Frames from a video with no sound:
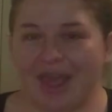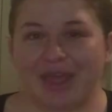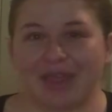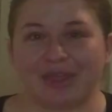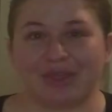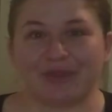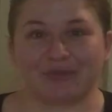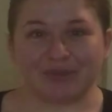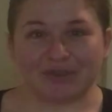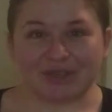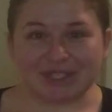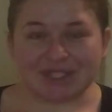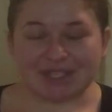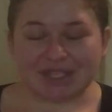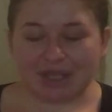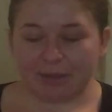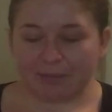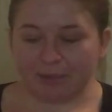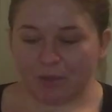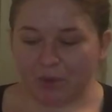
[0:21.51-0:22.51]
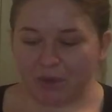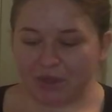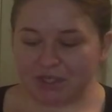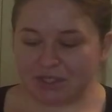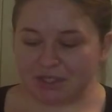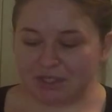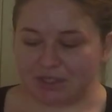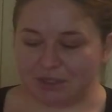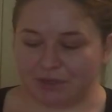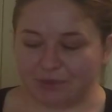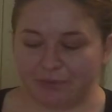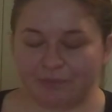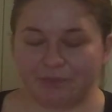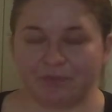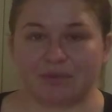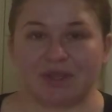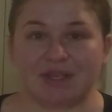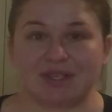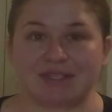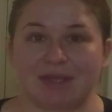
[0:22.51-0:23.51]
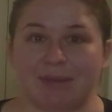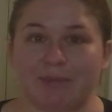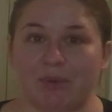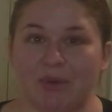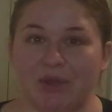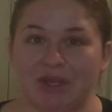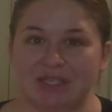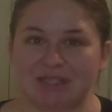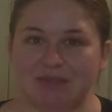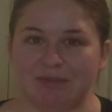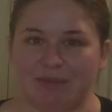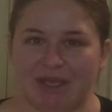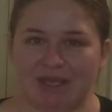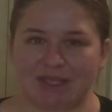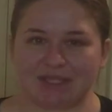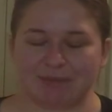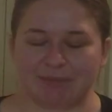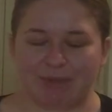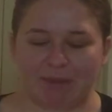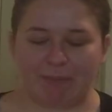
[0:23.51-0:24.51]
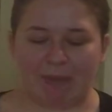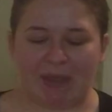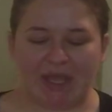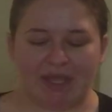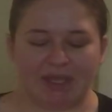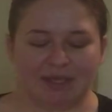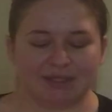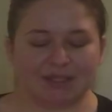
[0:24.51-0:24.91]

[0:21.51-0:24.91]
The first thing I'm going to do is I'm going to mix my paint.